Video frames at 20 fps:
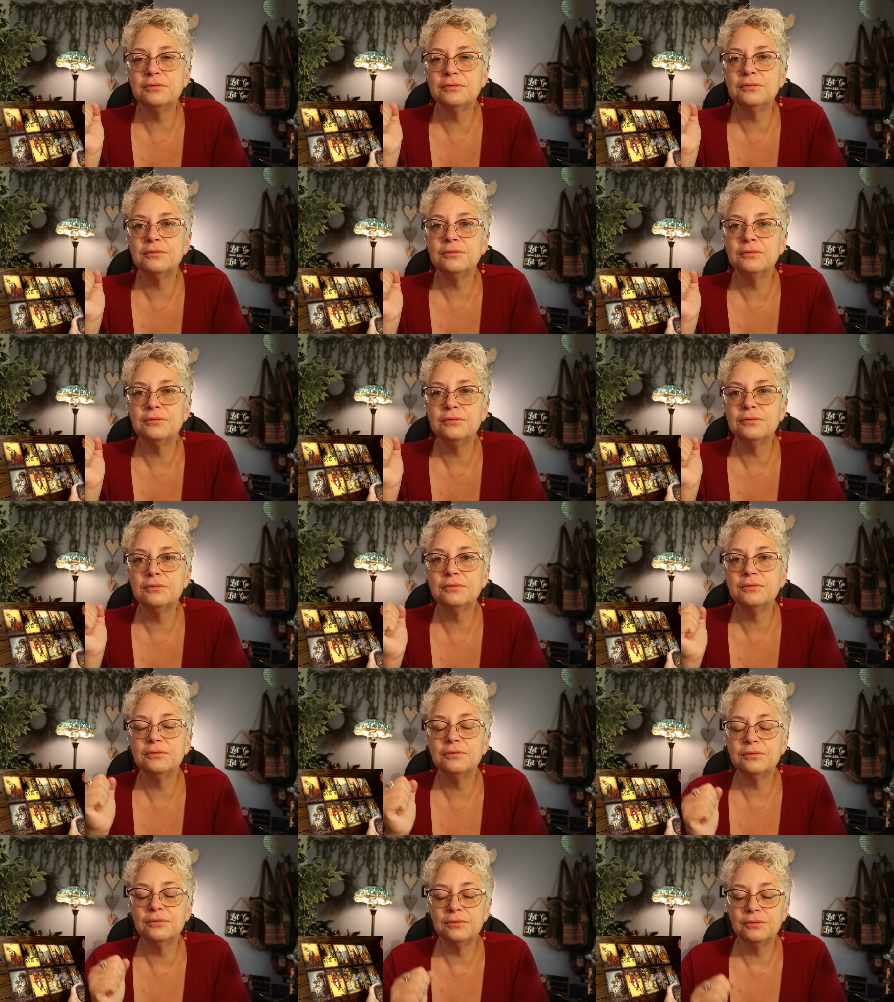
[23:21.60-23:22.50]

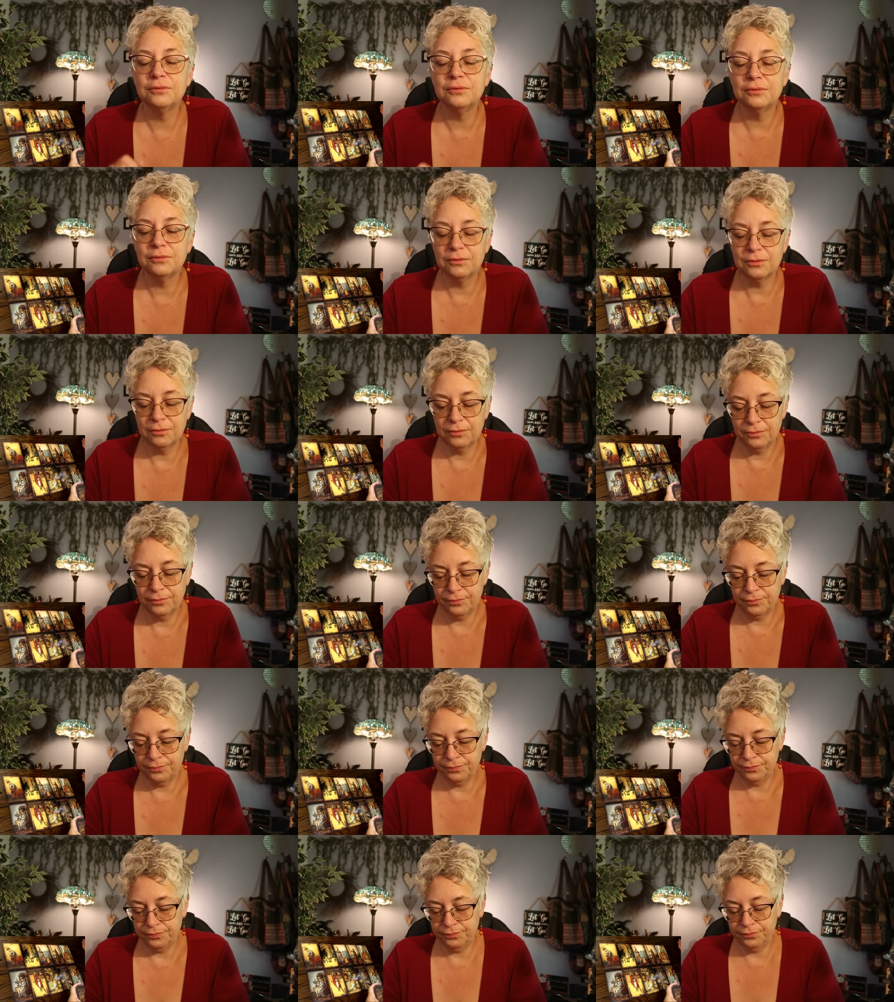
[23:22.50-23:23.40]

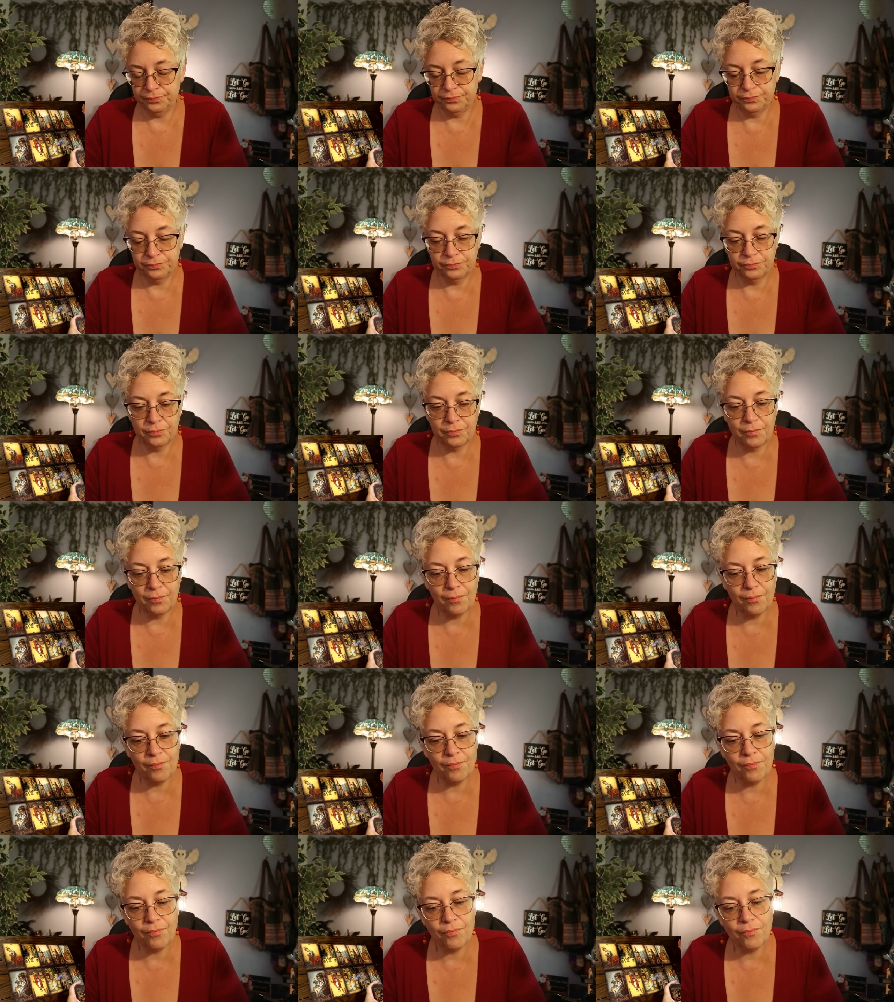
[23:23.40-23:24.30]

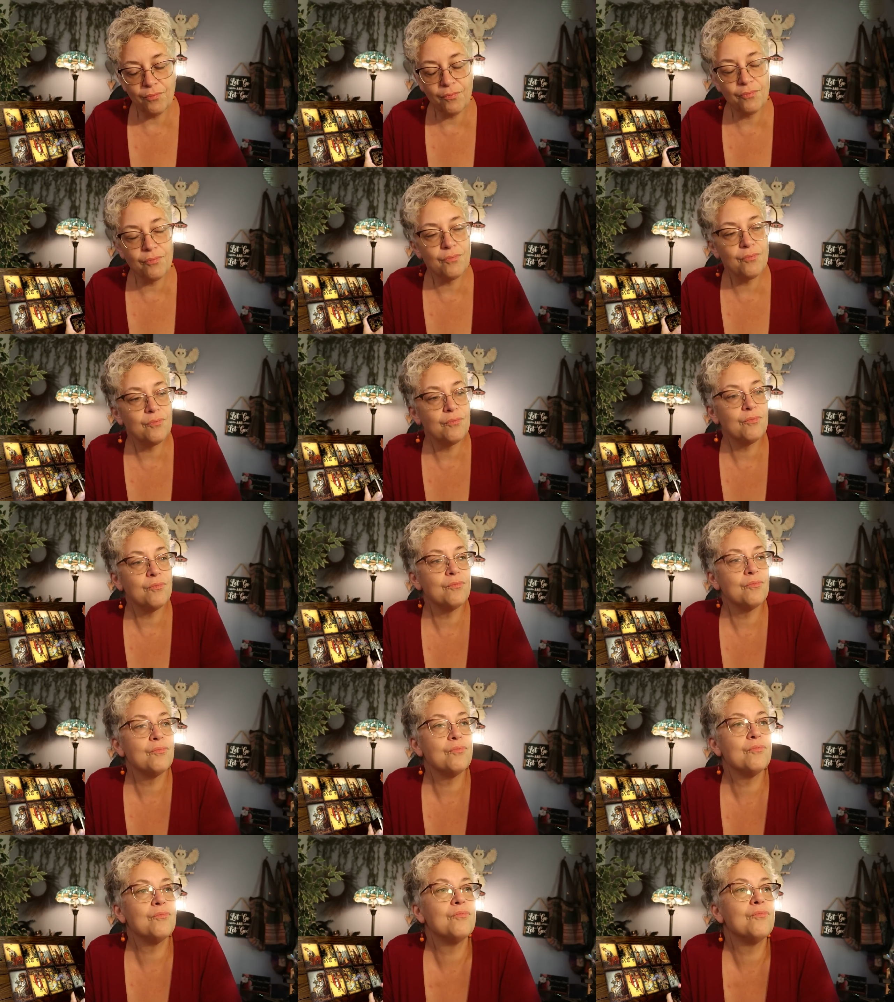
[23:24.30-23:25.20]

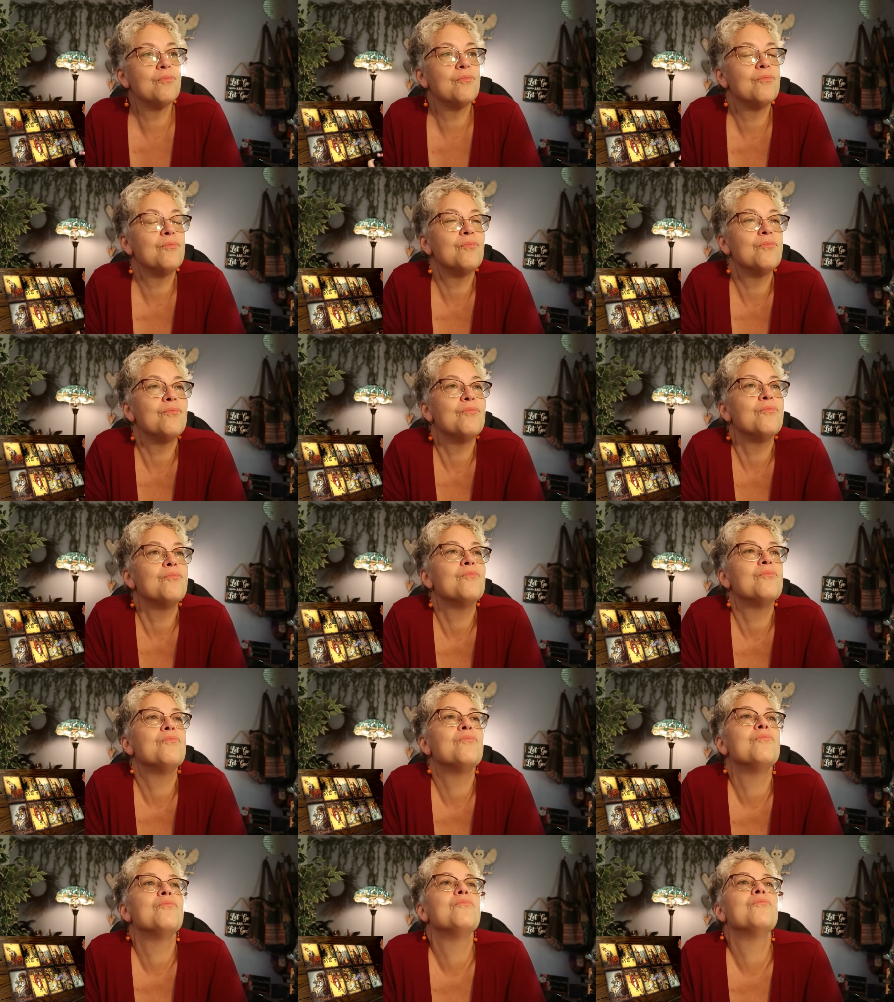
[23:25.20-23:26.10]

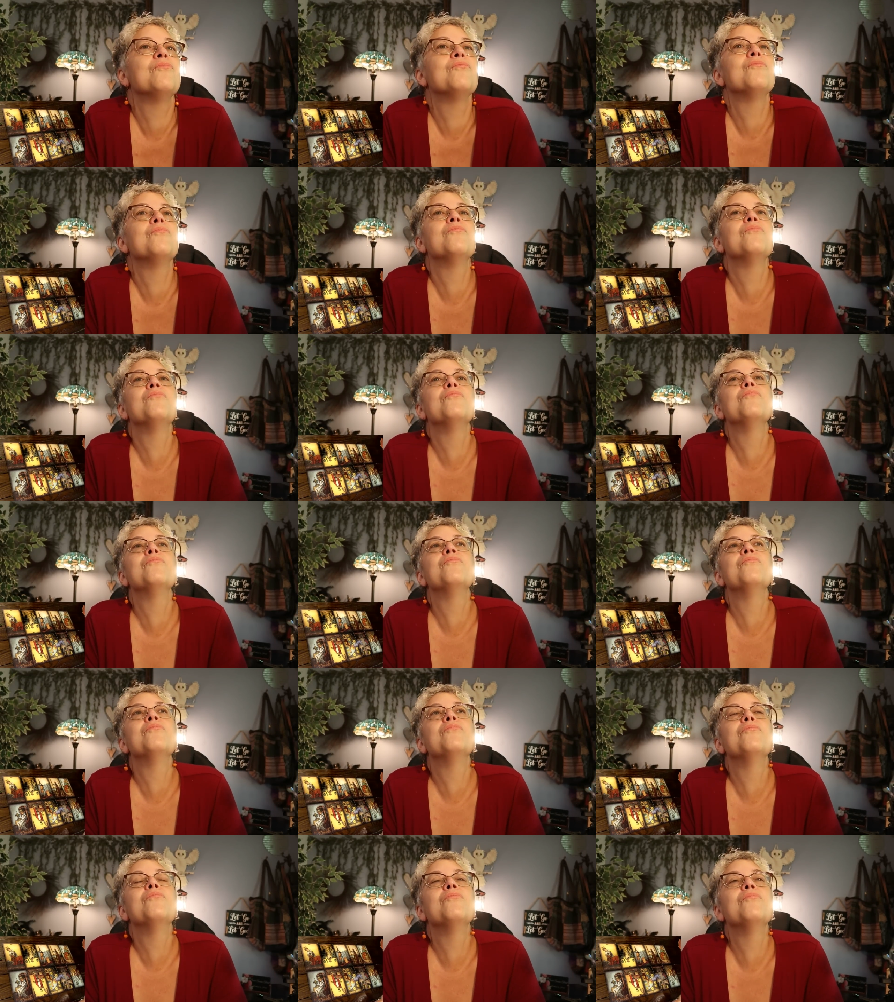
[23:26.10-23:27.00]

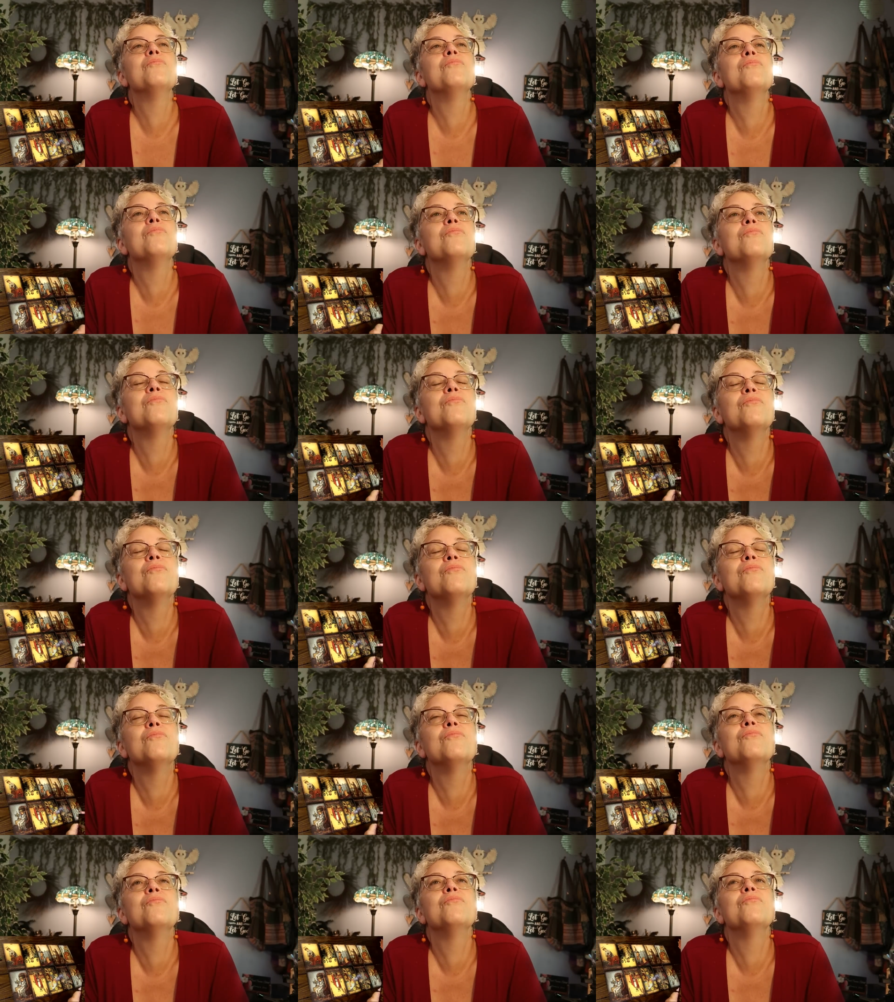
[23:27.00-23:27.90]

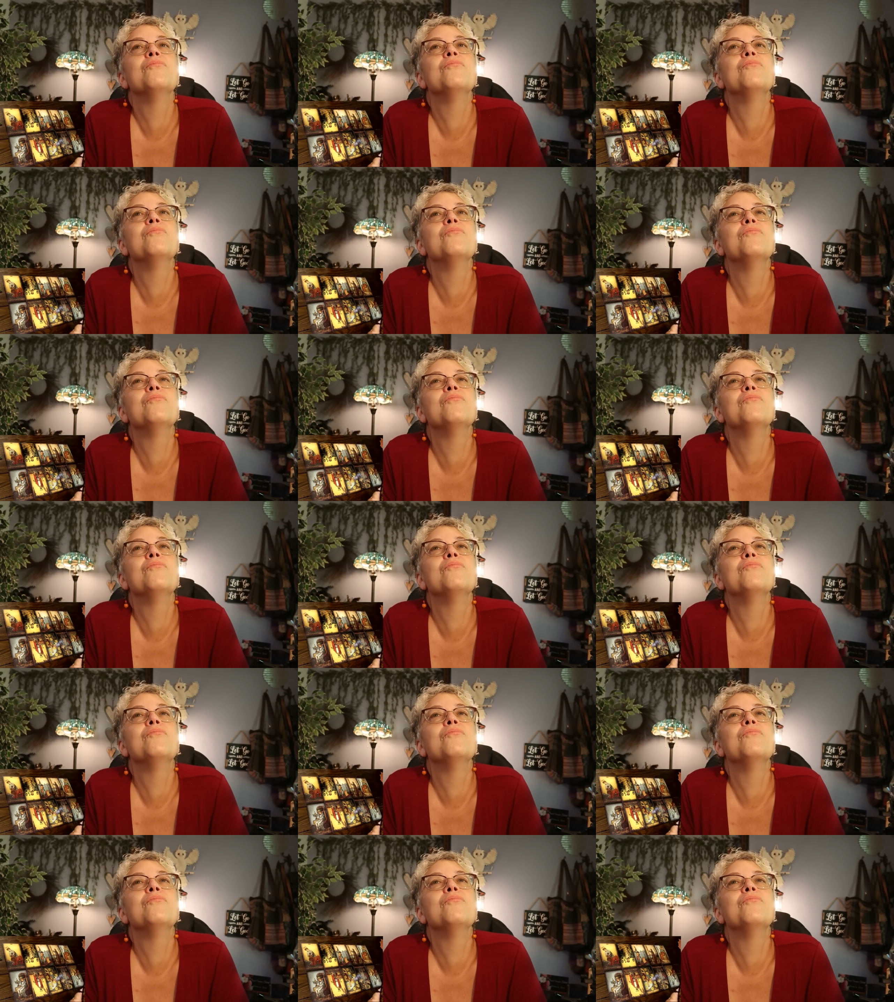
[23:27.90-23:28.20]
(no one is talking)